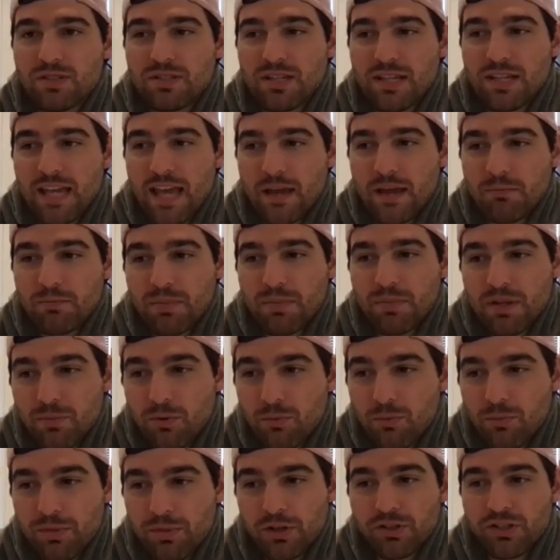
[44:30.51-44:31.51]
to get
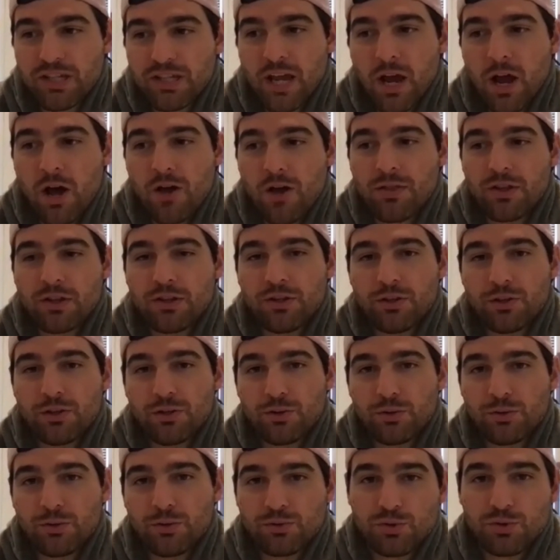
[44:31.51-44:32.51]
people building on the
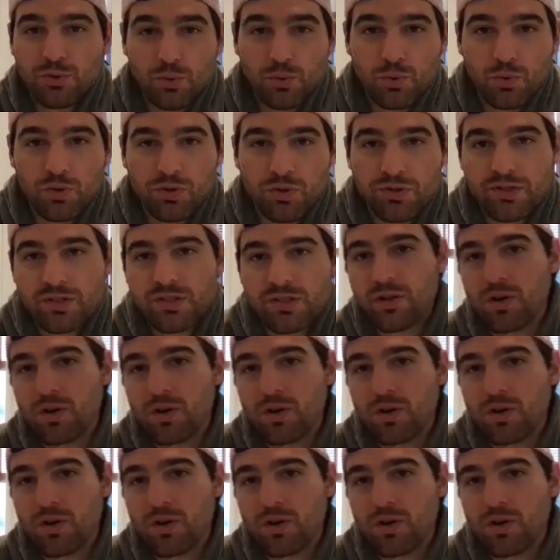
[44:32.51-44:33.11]
new tools.